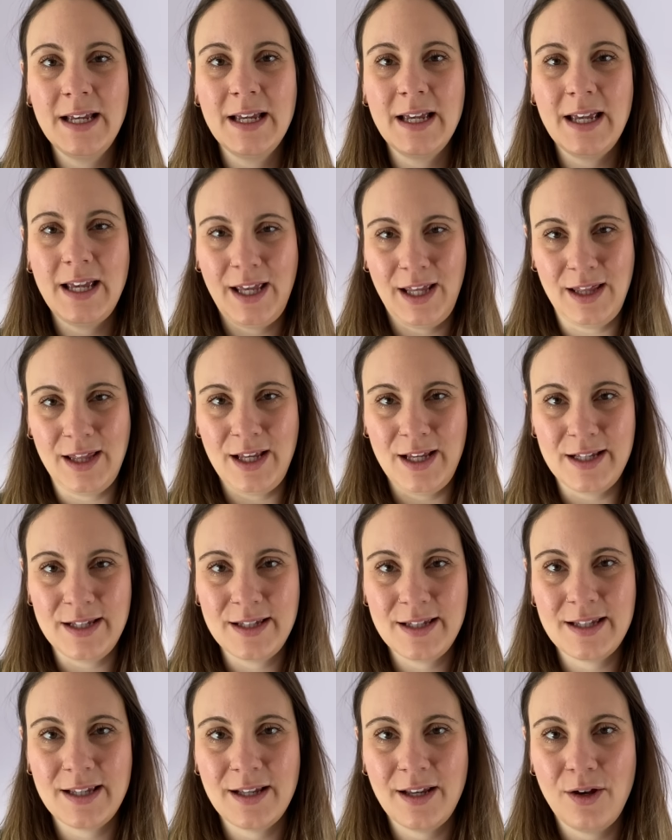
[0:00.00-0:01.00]
in
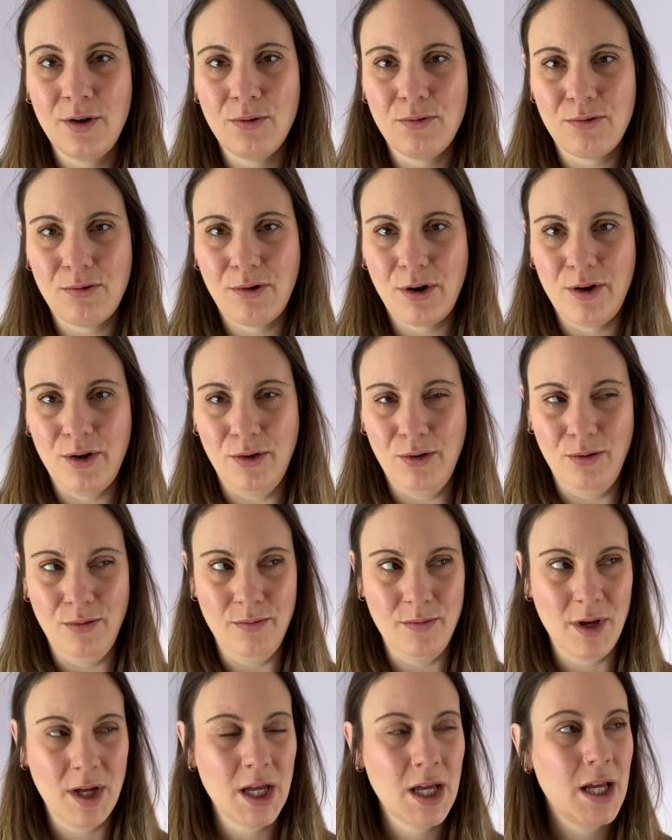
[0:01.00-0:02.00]
this
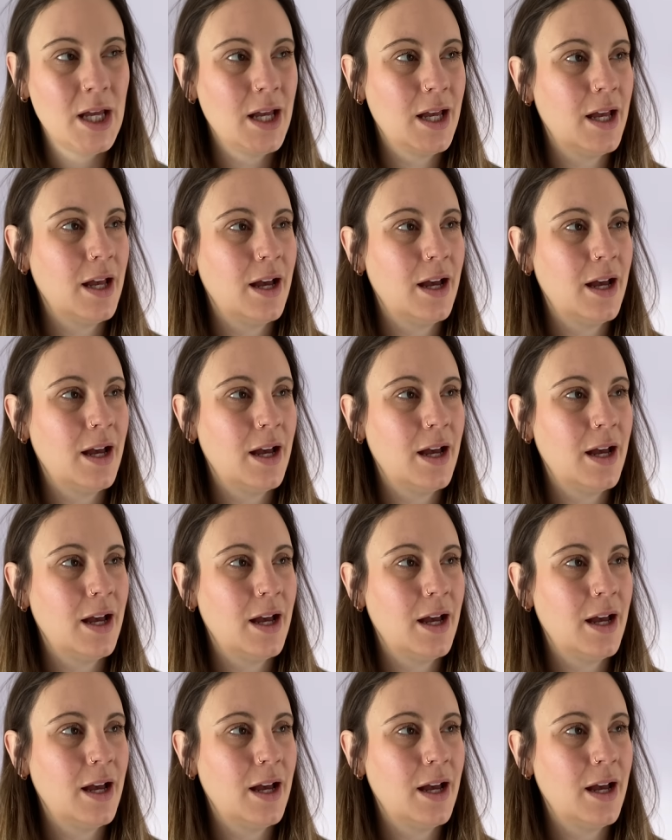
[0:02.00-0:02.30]
room.